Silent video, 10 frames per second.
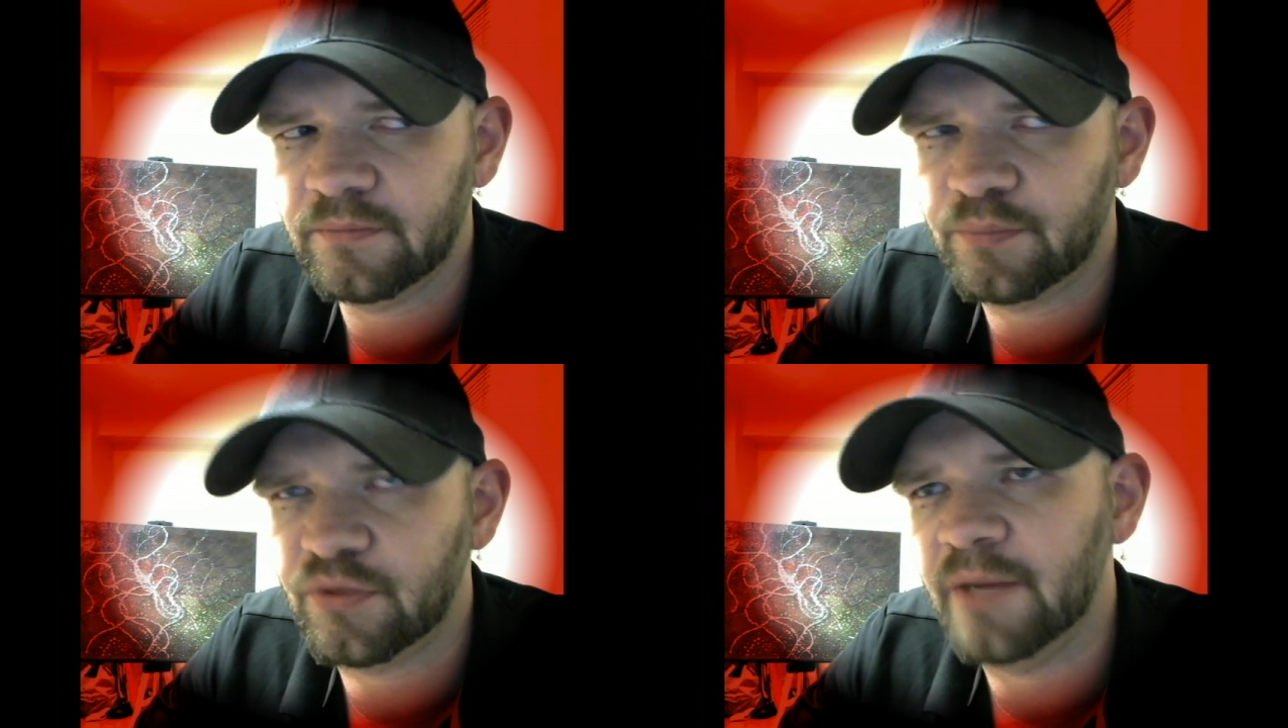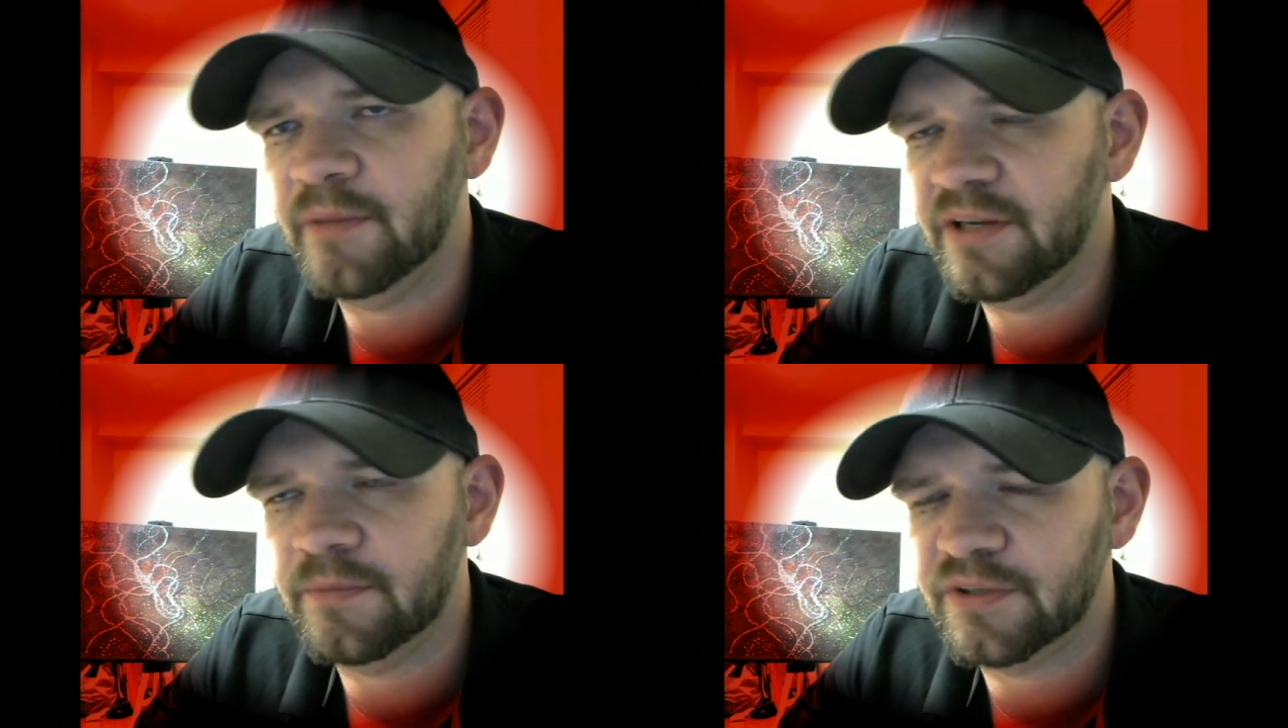
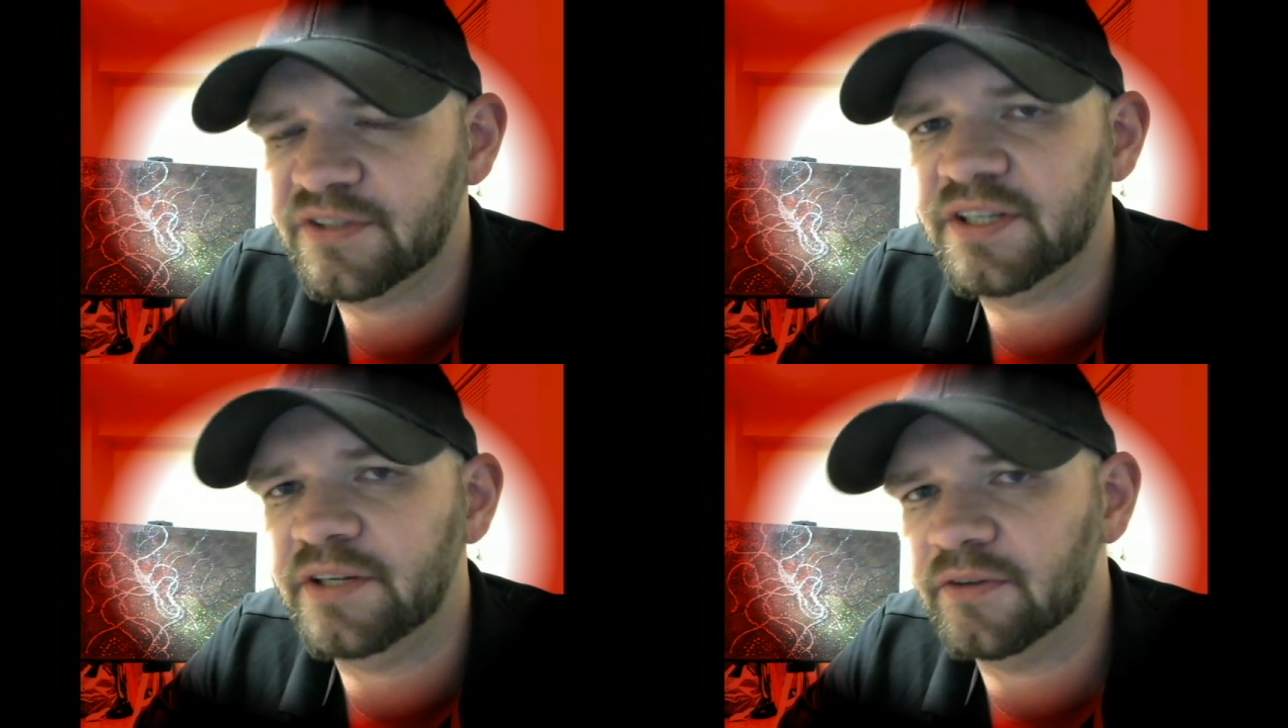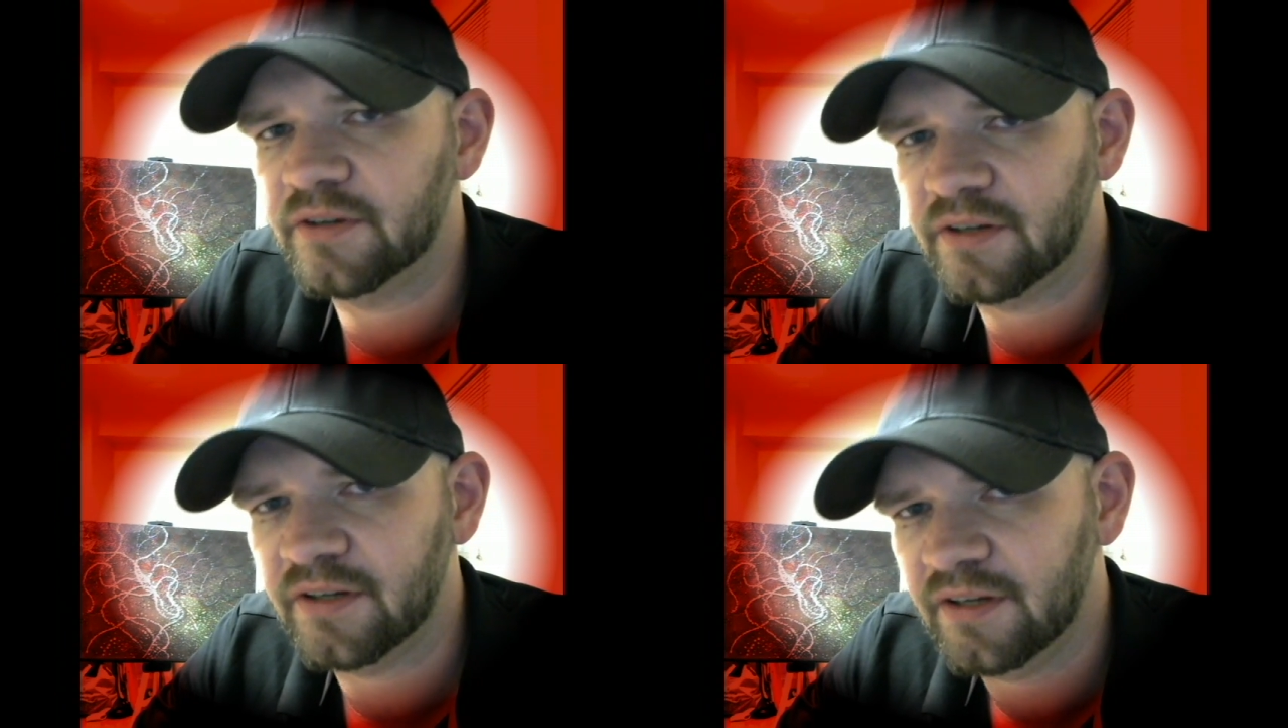primate in
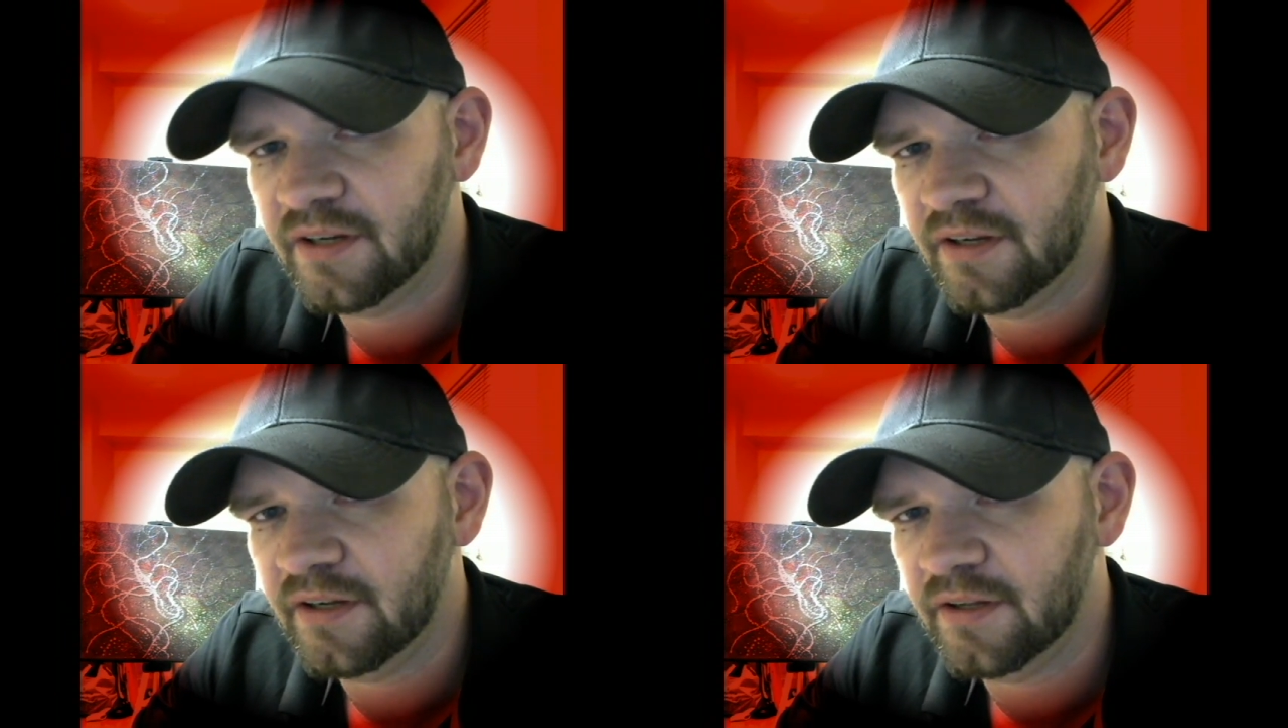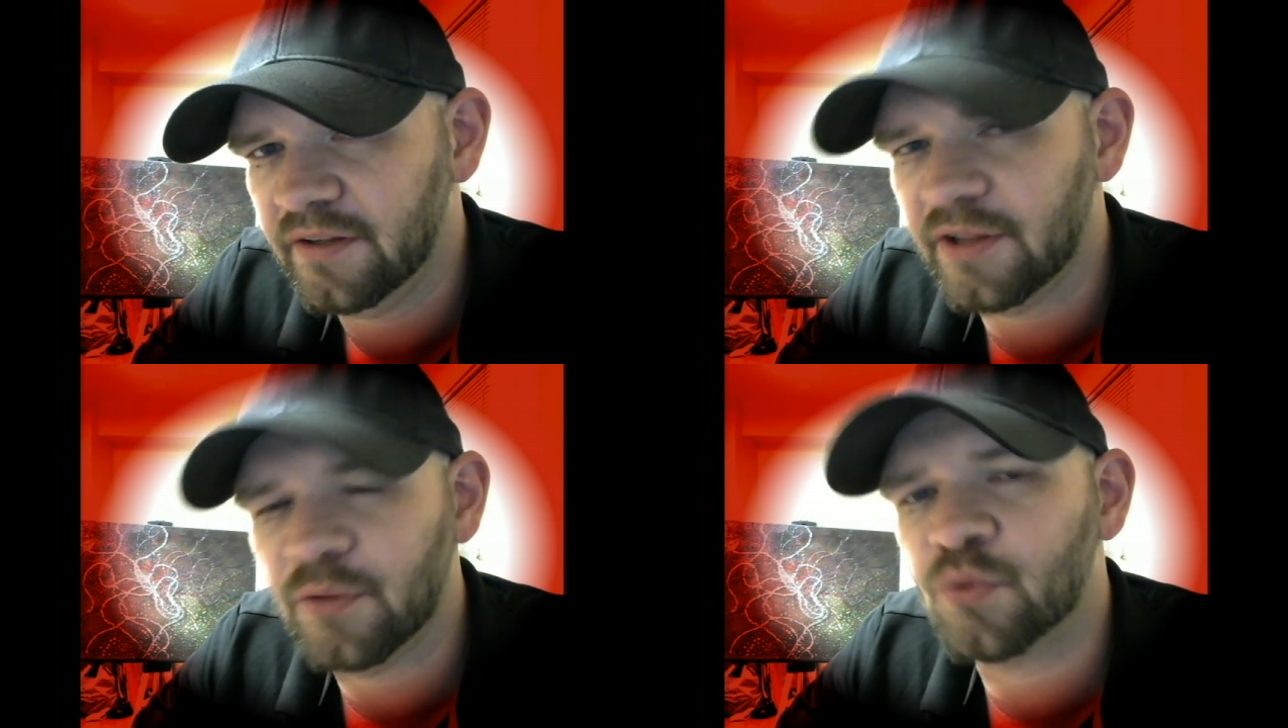particular,
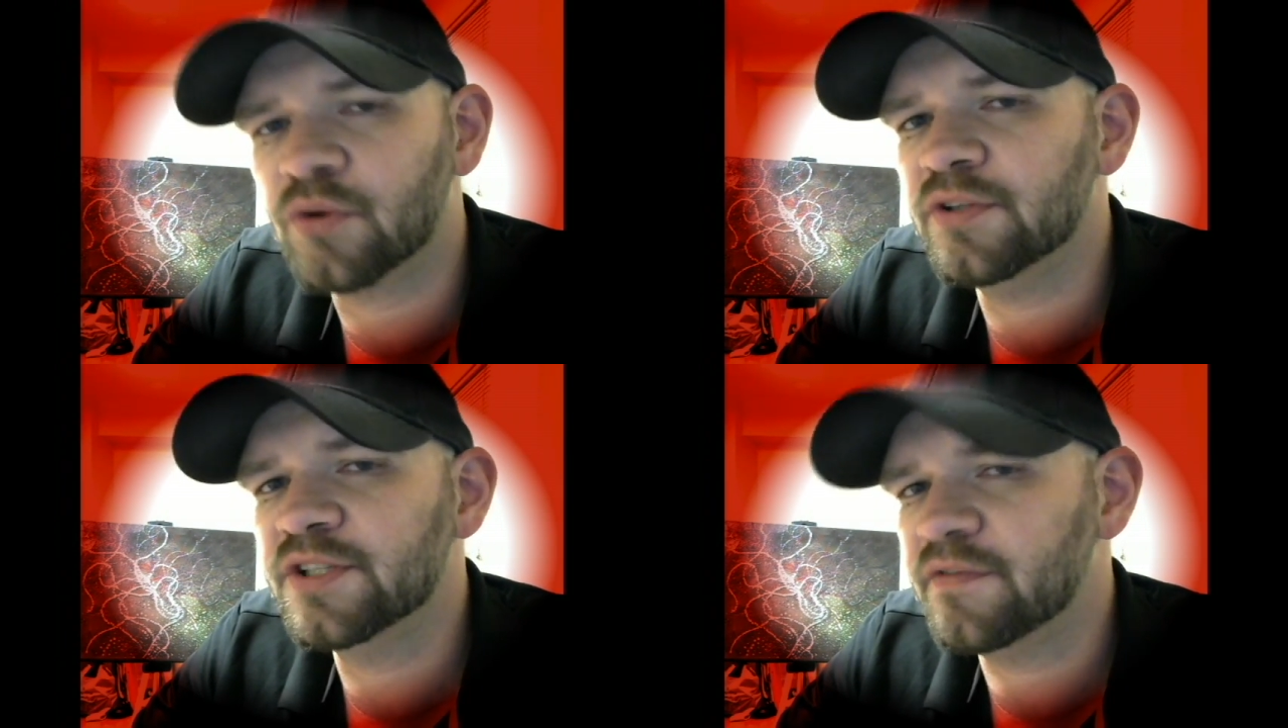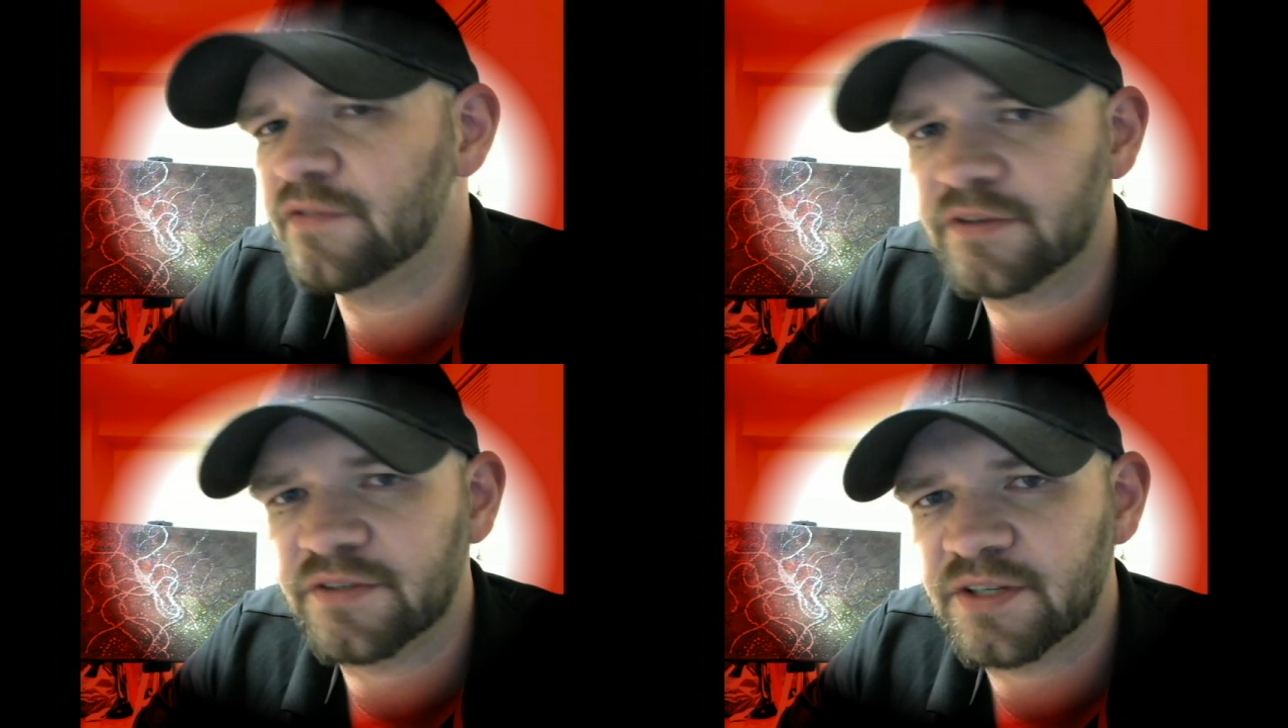that the world's
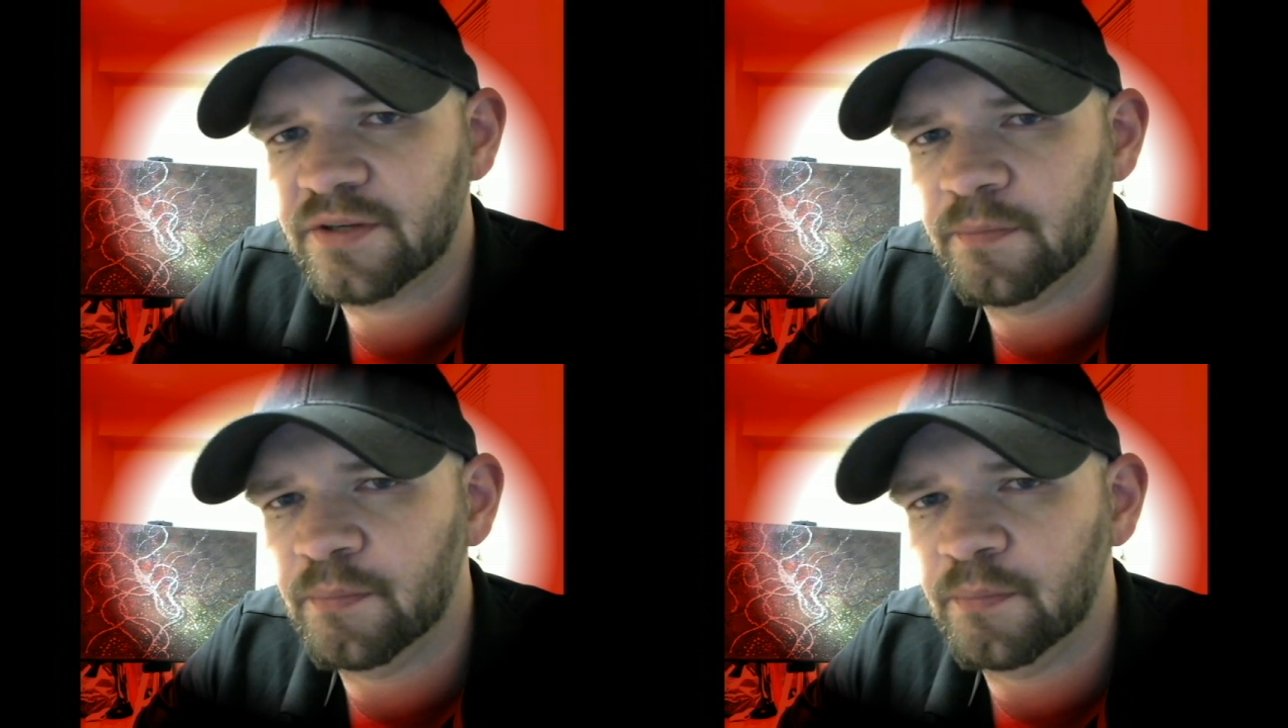first